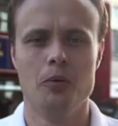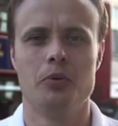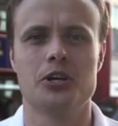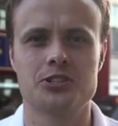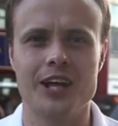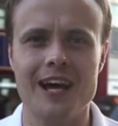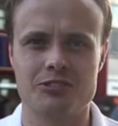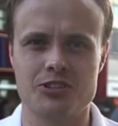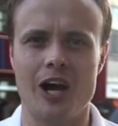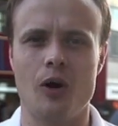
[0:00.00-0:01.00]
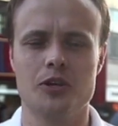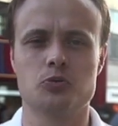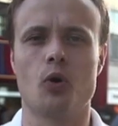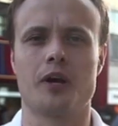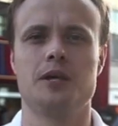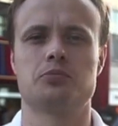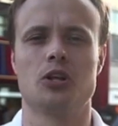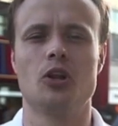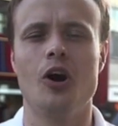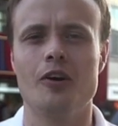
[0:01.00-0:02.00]
Because that doubt is what keeps a
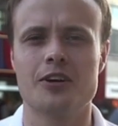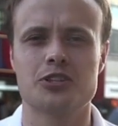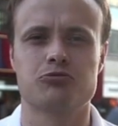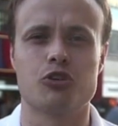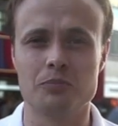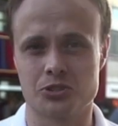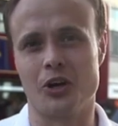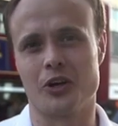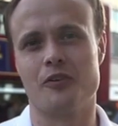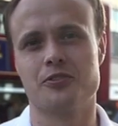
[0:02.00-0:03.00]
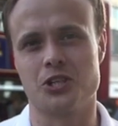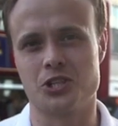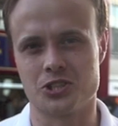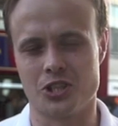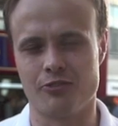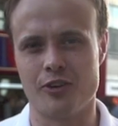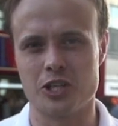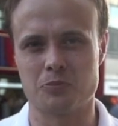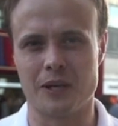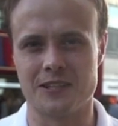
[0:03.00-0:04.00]
lot of us from starting conversations in the
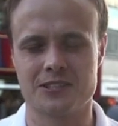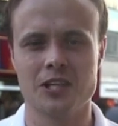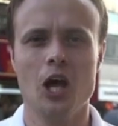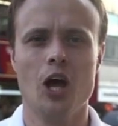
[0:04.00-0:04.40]
first place.